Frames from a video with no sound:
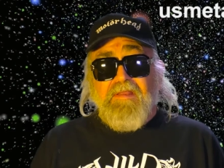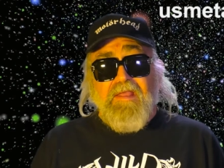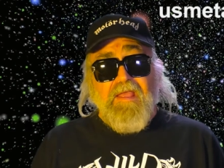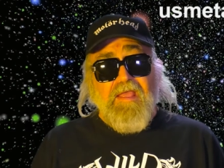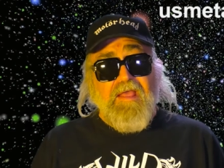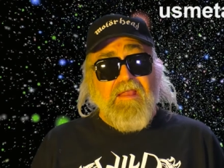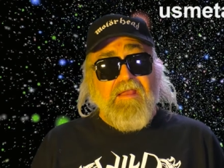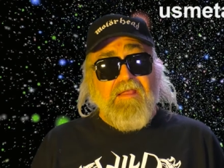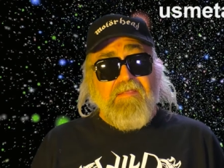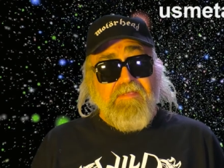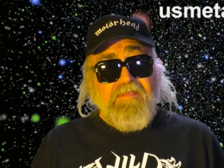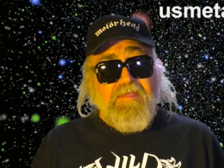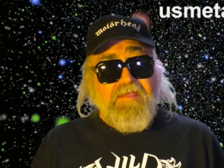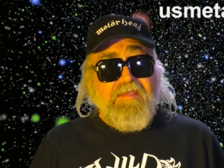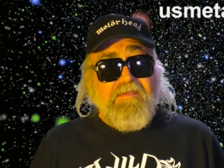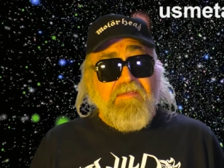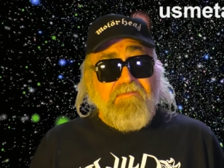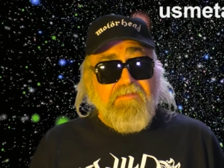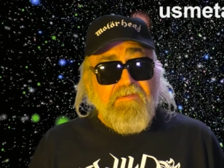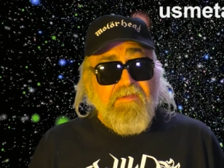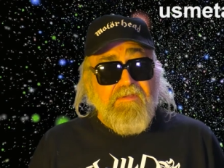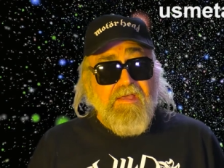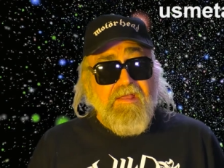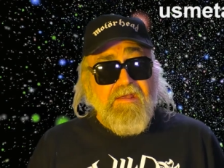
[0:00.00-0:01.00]
And I think
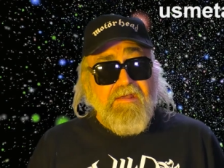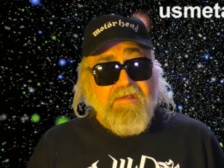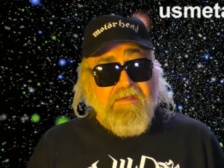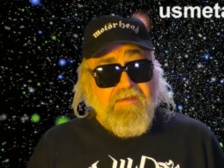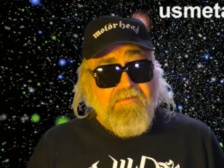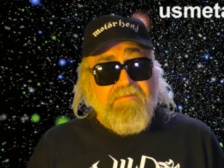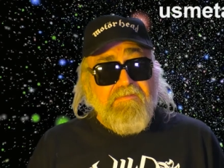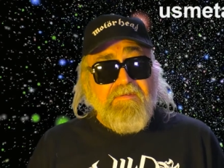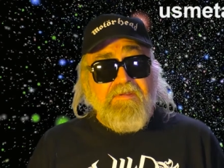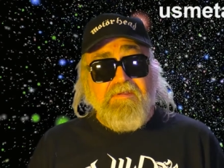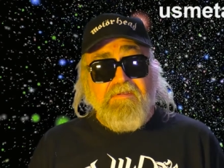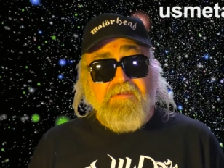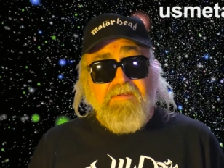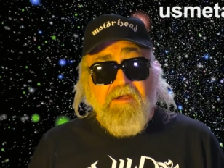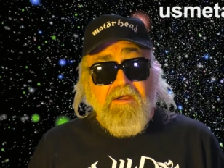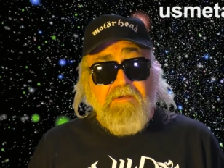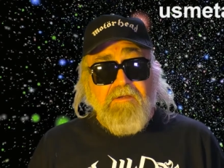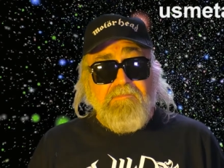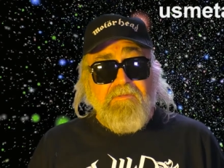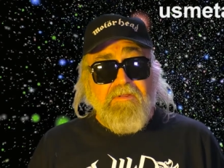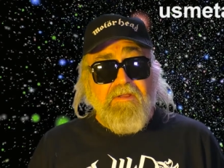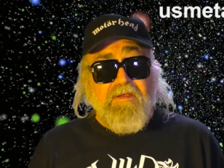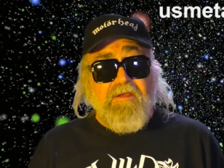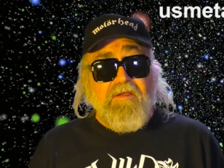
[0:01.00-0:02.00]
if you had a different guitar
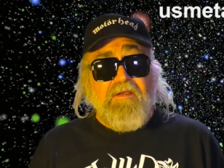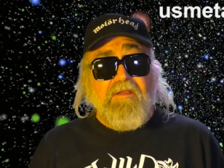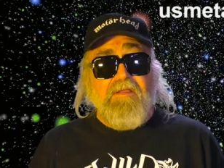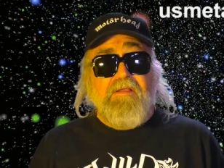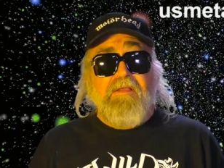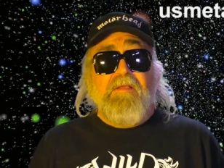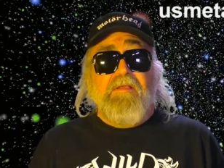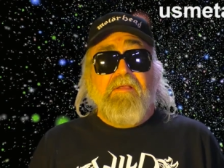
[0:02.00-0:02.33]
player,